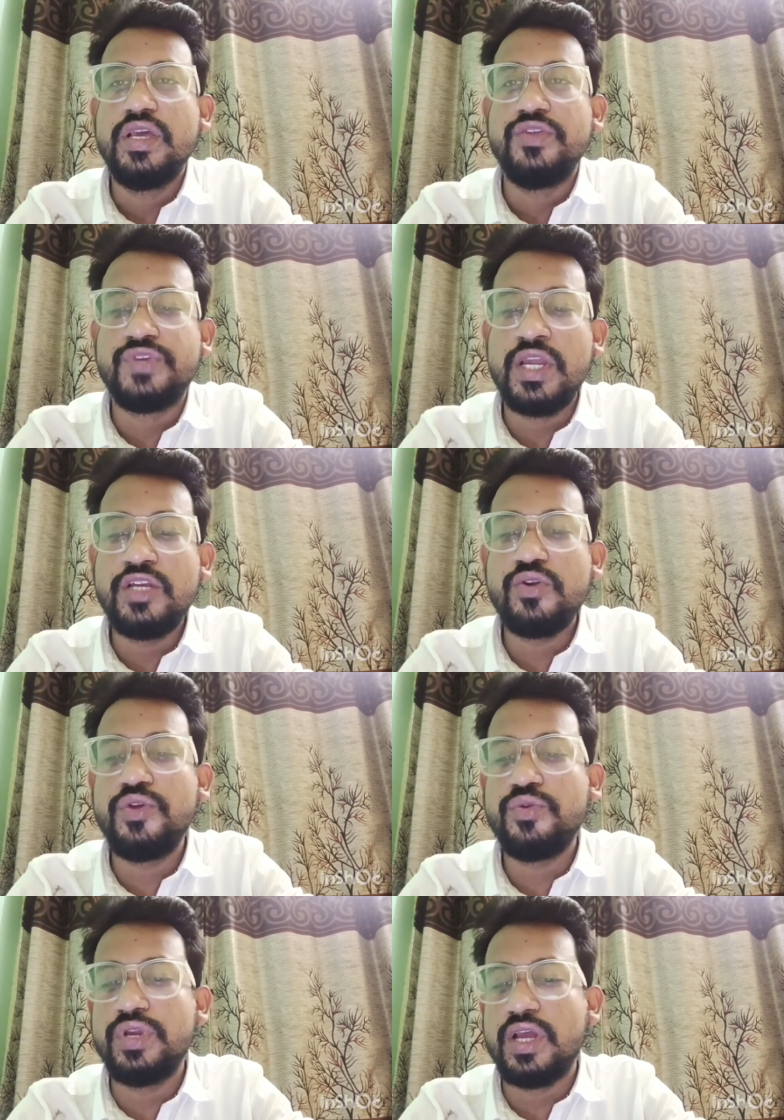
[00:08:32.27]

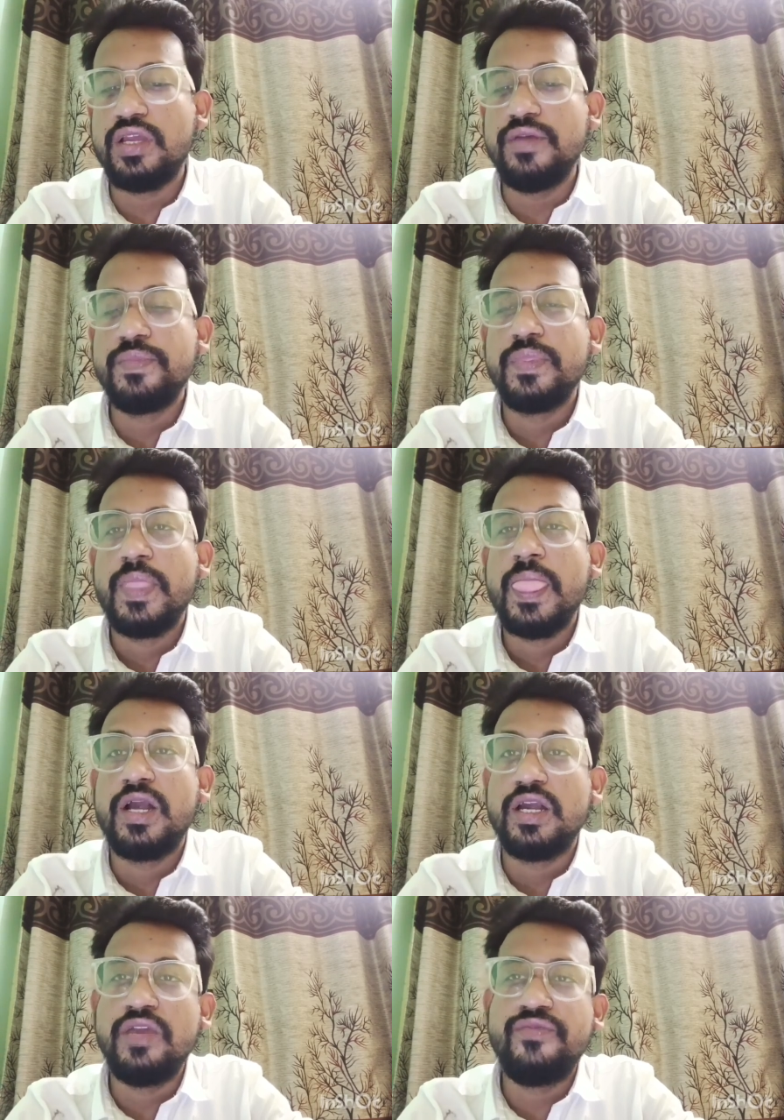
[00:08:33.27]
Genitourinary
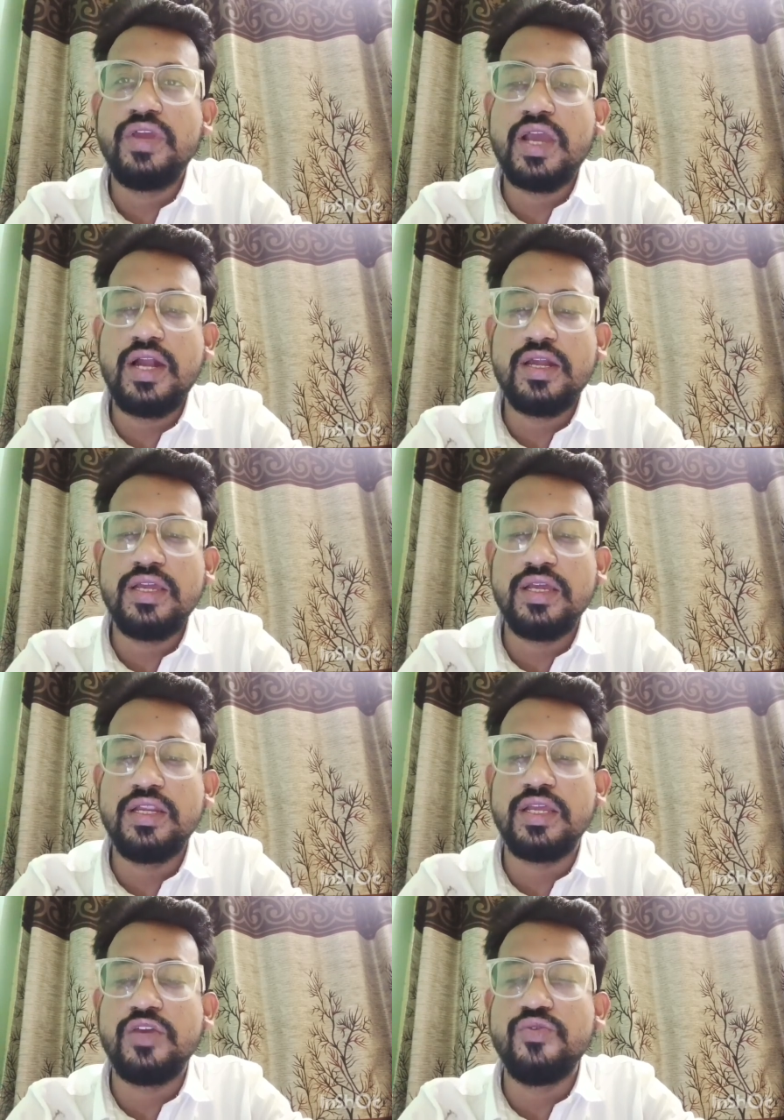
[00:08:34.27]
difficulty in
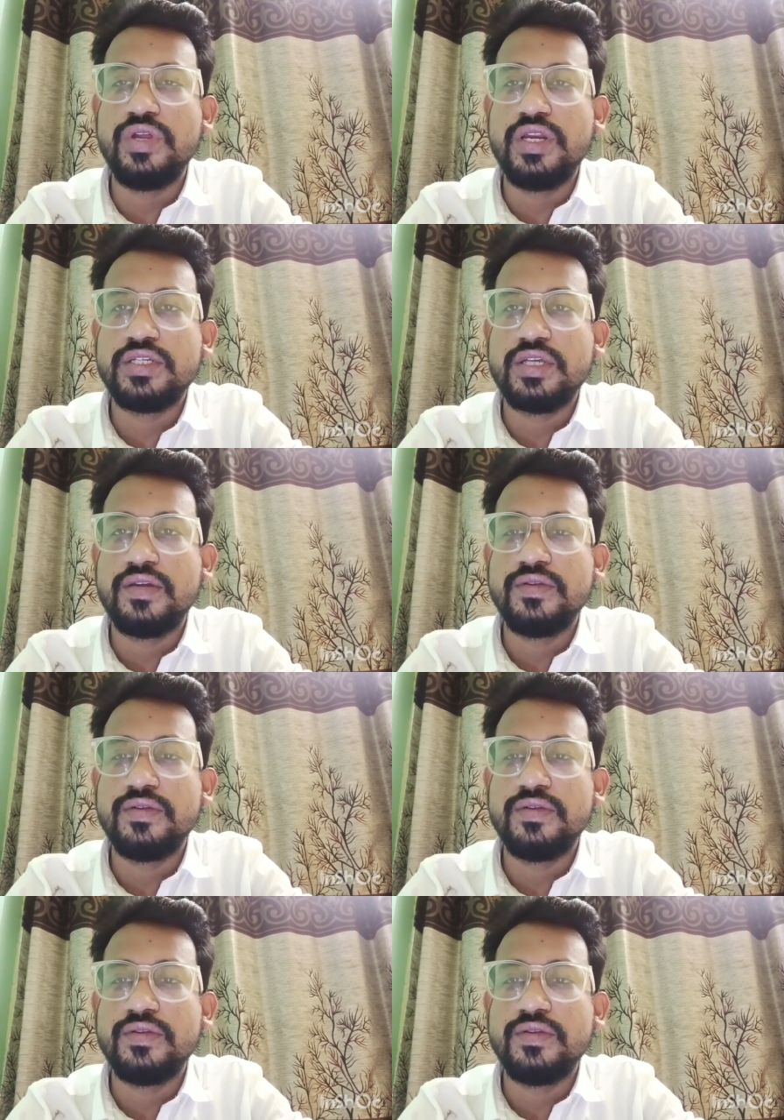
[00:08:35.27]
urination.